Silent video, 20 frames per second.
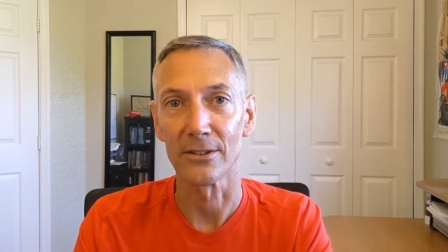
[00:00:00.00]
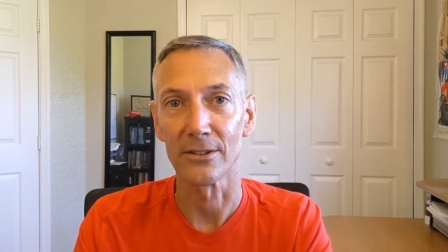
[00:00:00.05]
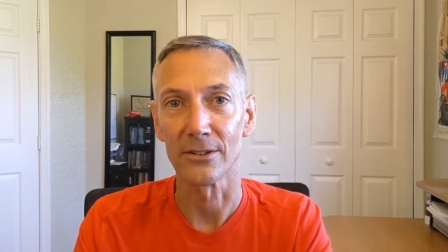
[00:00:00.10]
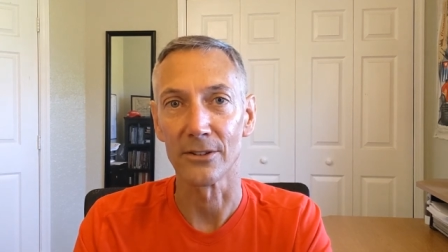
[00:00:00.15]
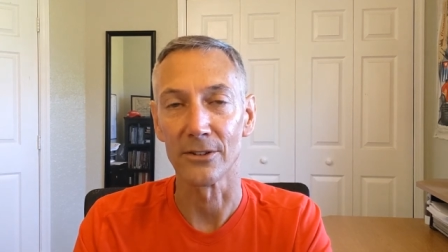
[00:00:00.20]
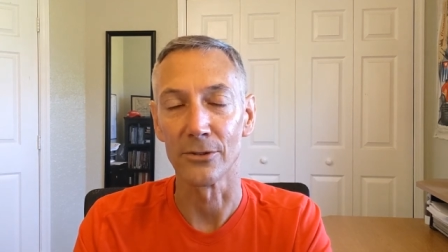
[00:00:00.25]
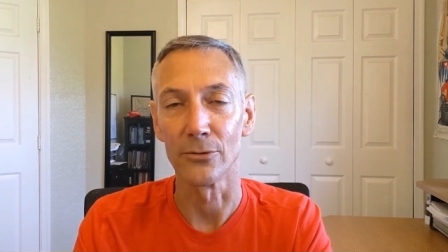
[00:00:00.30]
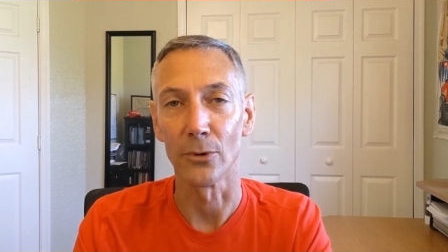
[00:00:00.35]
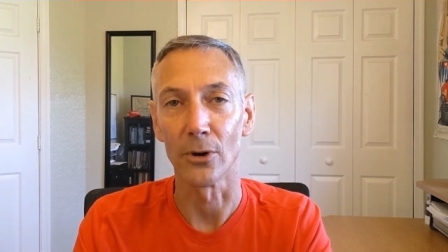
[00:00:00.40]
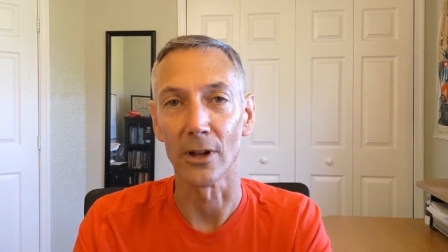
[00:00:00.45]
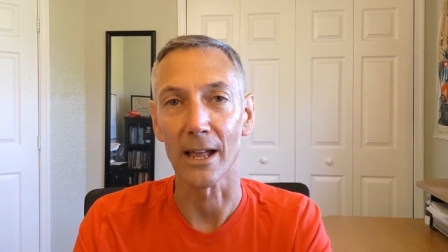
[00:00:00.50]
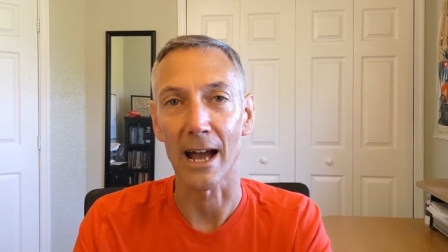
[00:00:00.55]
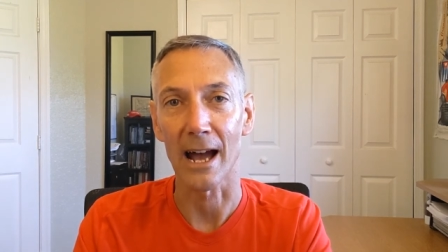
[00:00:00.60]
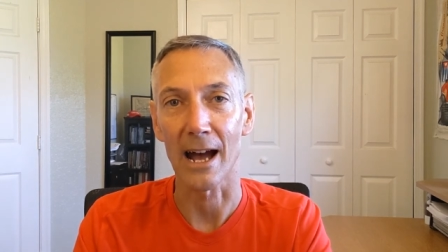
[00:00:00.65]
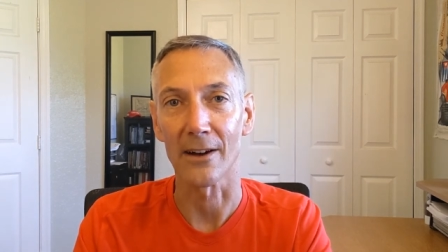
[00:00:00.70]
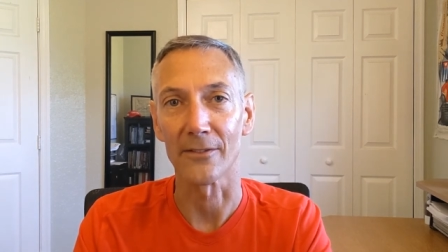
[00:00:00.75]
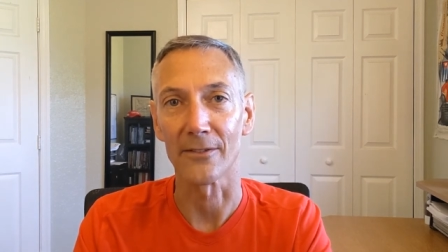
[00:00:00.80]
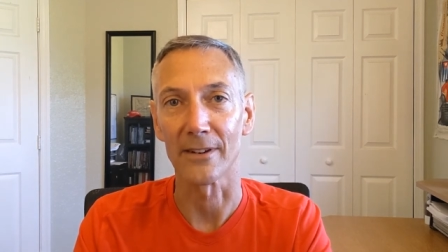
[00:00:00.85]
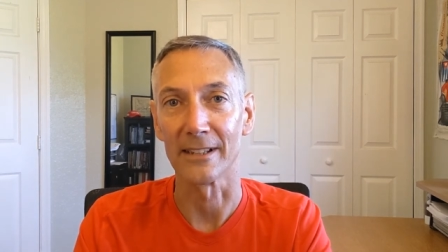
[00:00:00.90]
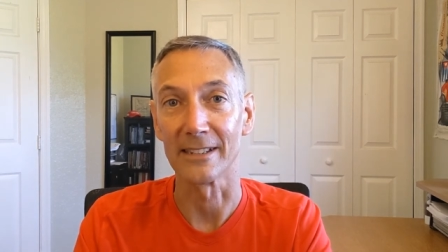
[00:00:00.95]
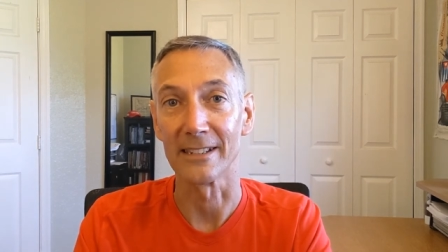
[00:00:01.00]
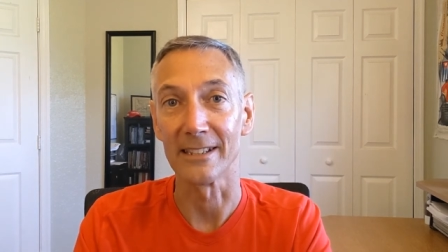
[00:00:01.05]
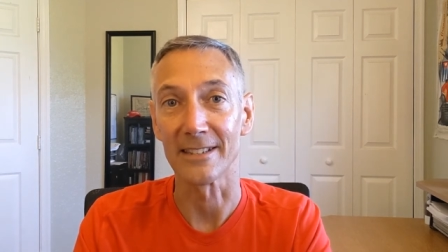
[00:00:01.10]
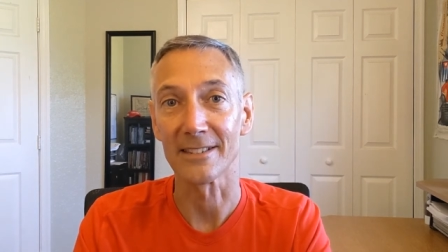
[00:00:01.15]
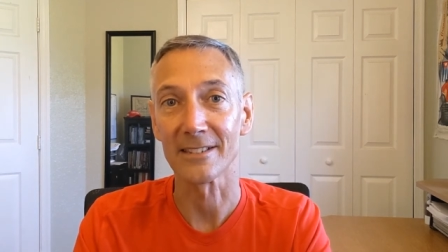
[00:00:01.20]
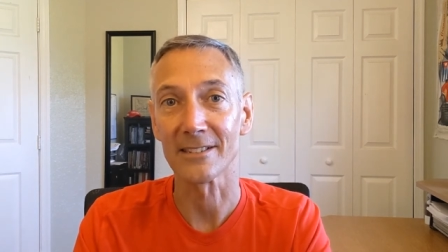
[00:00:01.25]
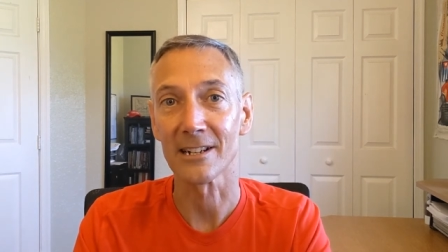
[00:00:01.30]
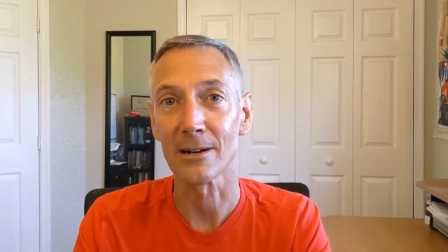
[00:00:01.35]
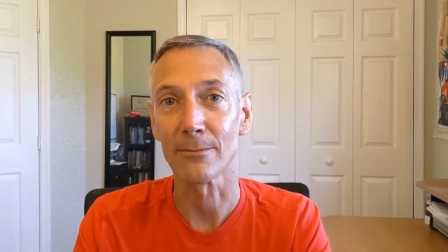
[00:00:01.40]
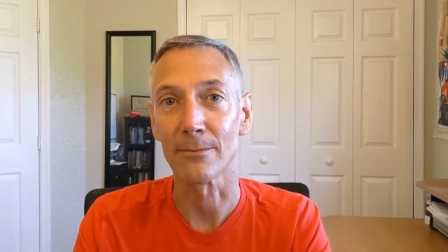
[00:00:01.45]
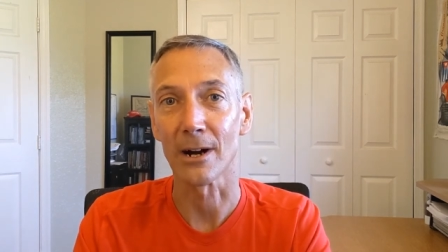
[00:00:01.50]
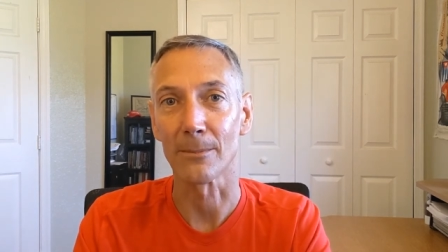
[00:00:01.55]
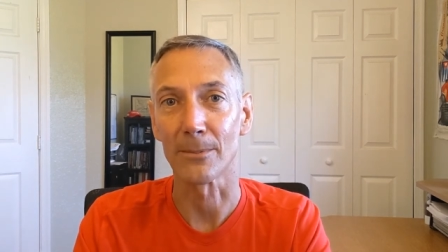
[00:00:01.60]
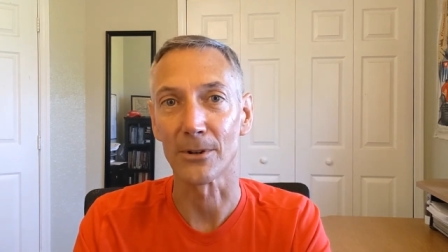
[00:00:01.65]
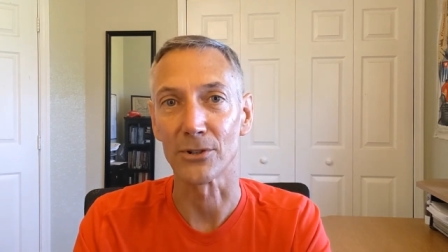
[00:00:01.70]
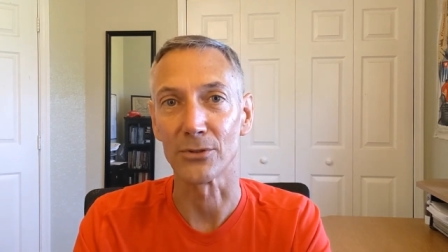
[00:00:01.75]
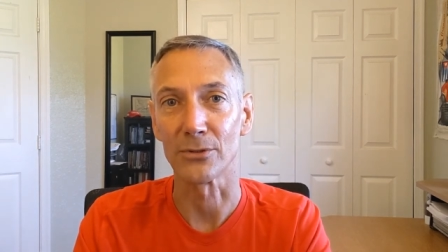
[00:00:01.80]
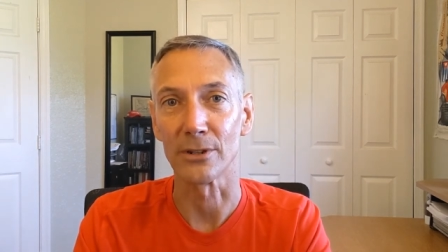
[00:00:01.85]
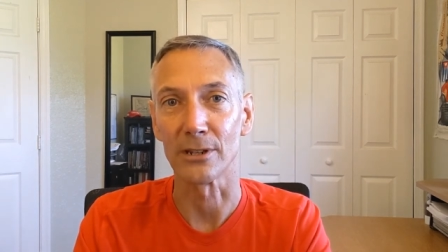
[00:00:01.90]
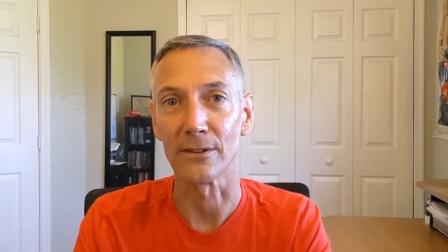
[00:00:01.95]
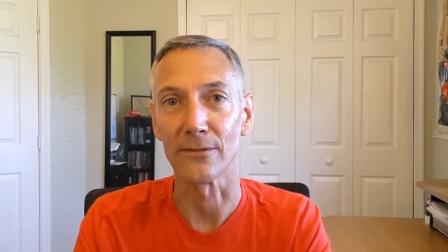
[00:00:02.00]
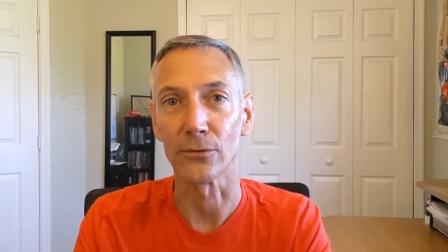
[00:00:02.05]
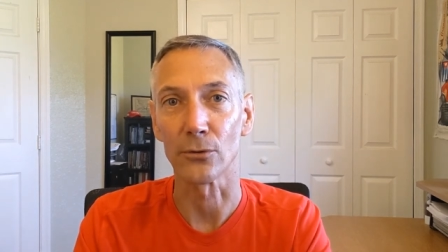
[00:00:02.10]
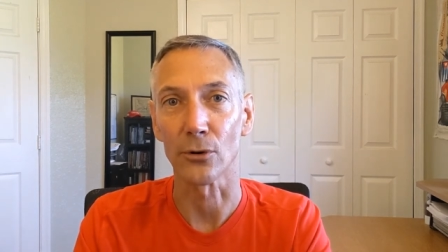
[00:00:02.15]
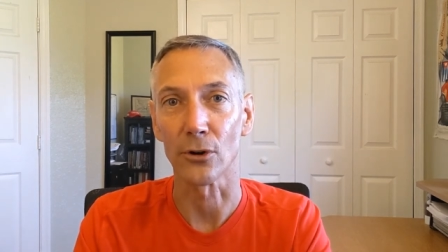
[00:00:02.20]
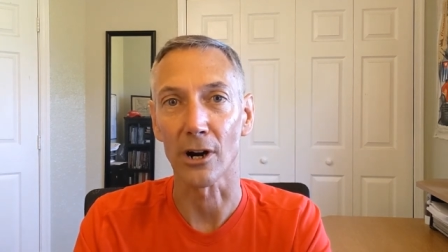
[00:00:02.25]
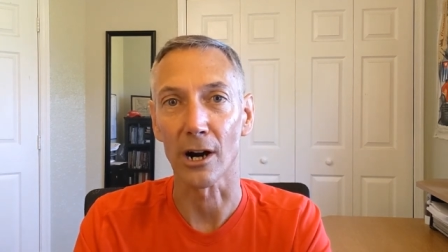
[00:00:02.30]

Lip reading: you will have at least some opportunity for